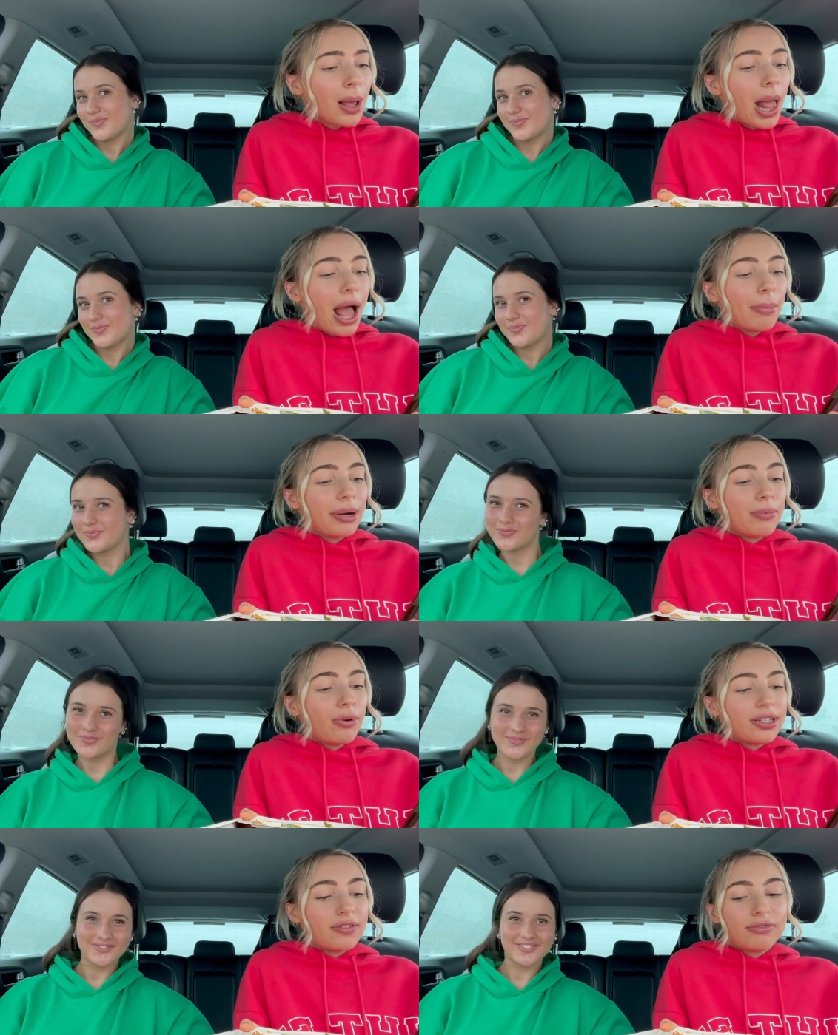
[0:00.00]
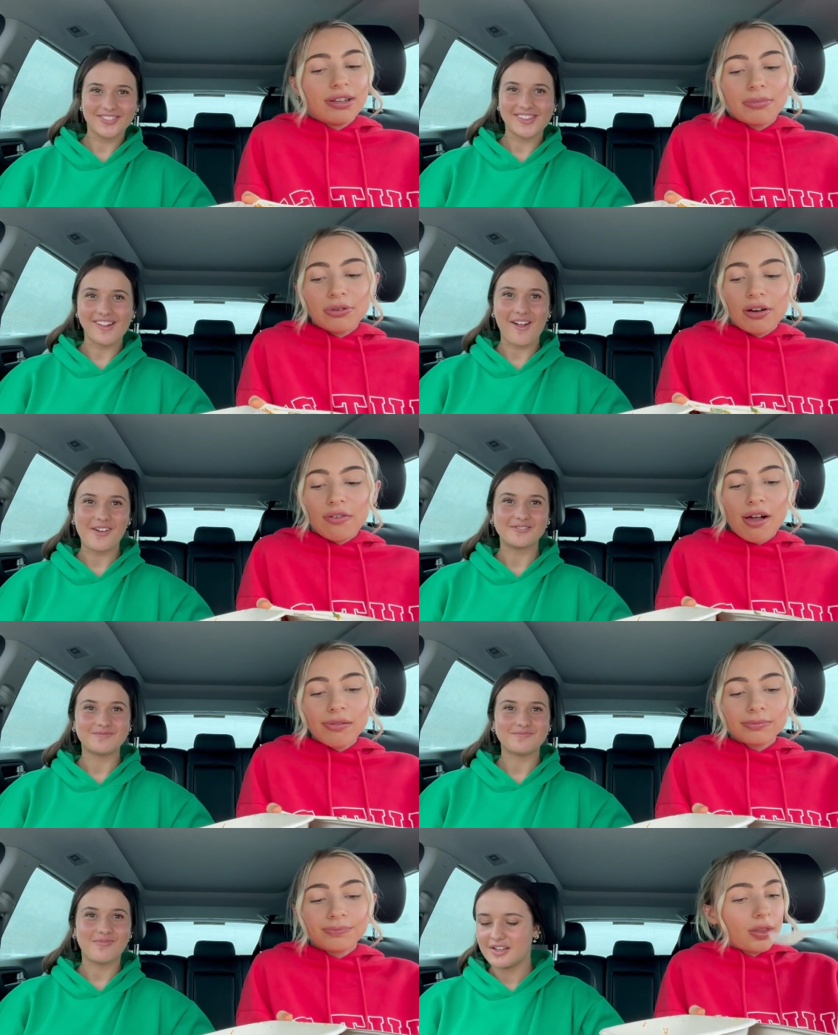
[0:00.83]
Speaker 1: How many boys have slept over?
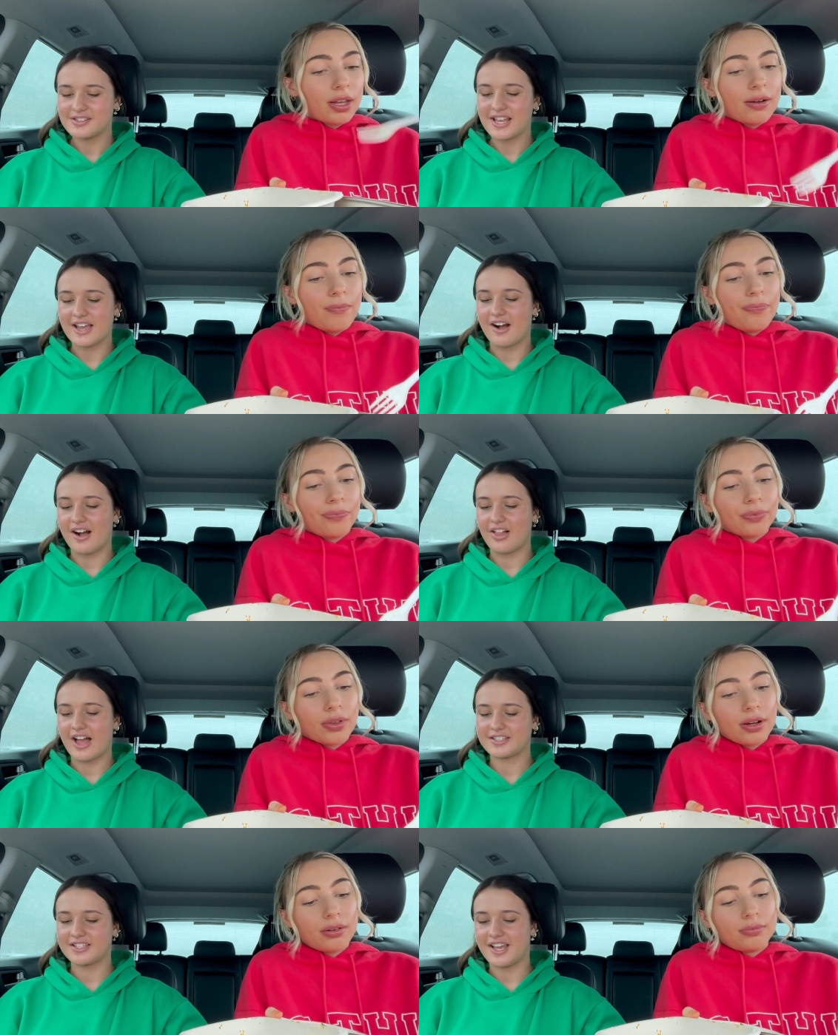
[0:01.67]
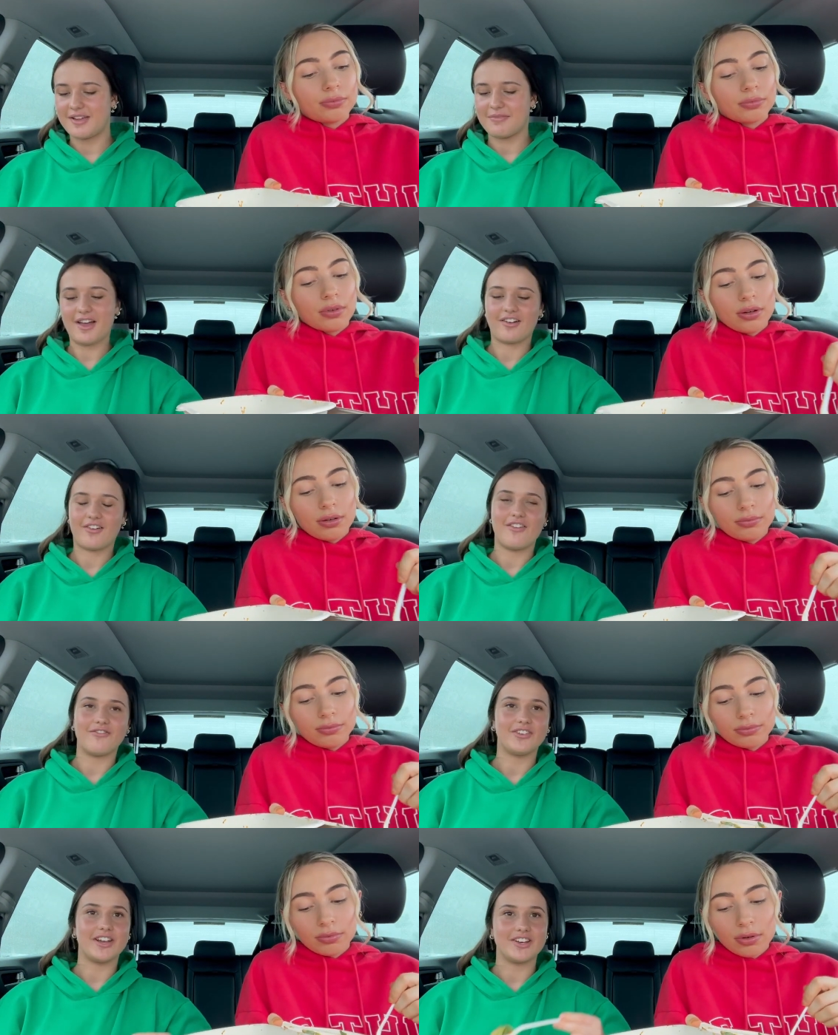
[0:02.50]
See, I like to keep that
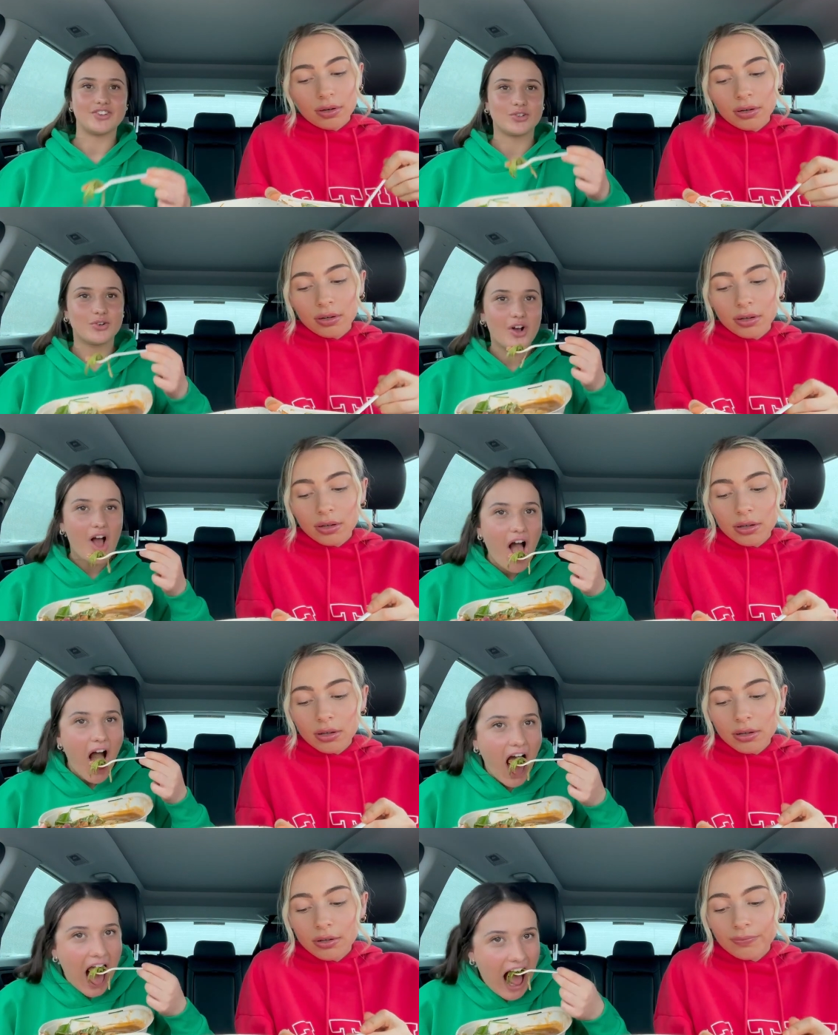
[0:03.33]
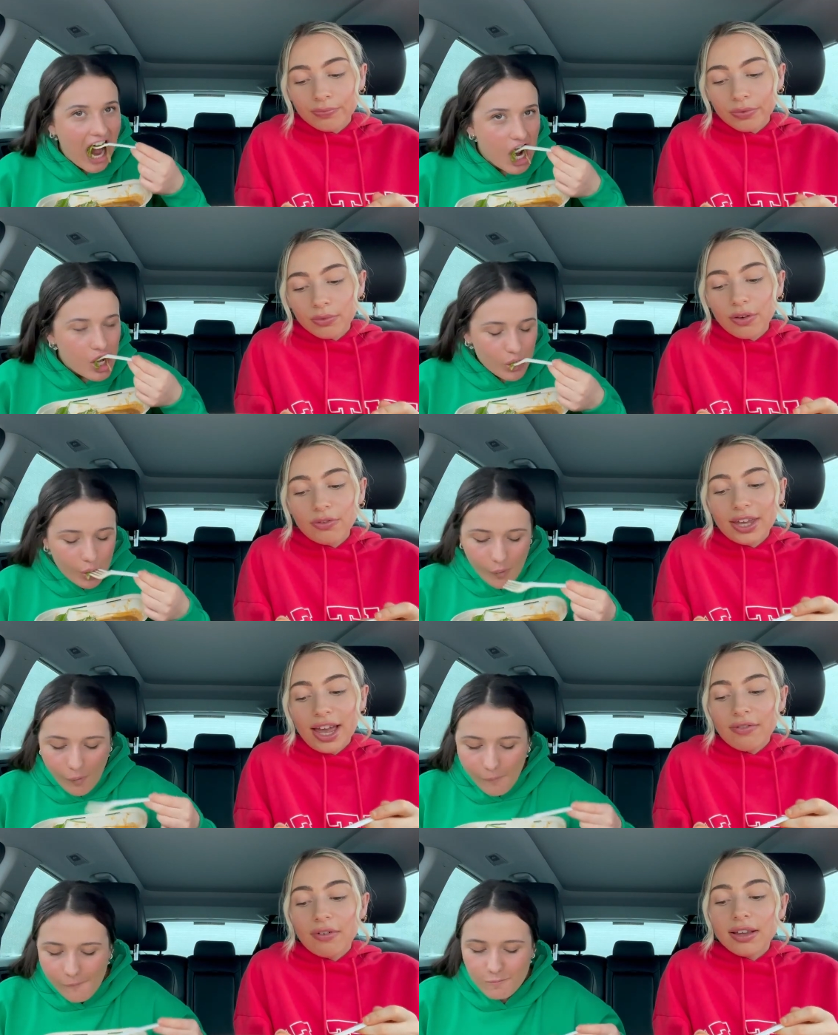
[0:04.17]
confidential. Well, if you
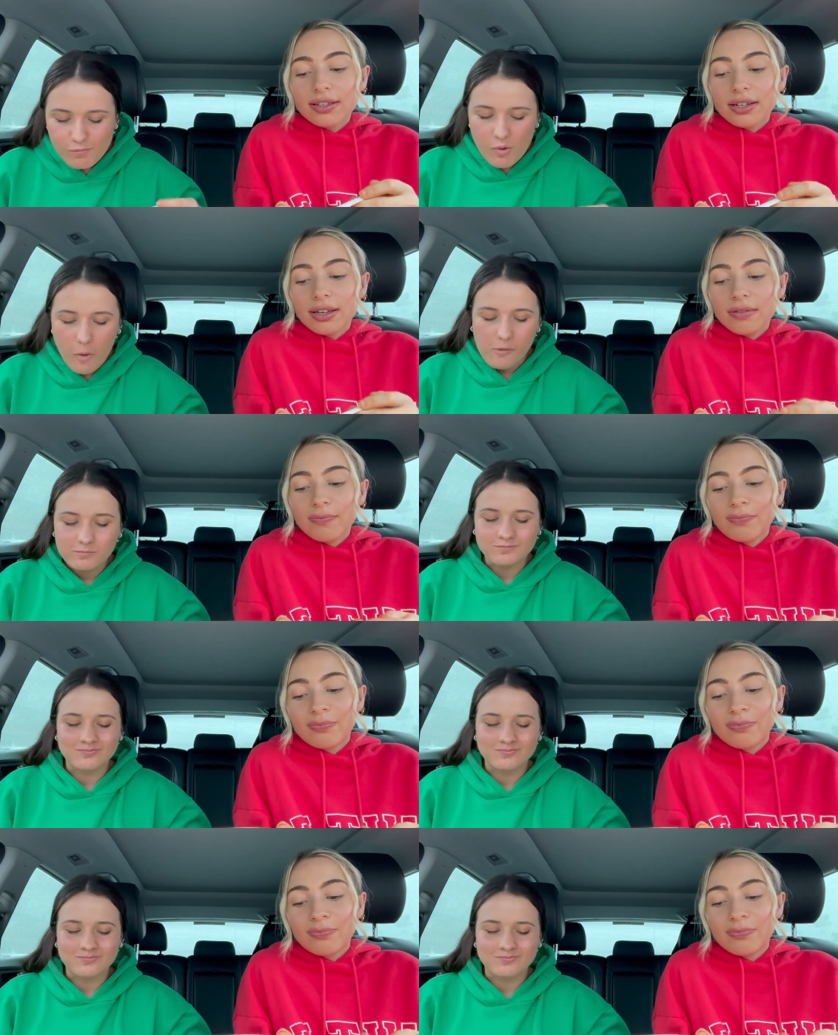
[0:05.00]
count Rusty.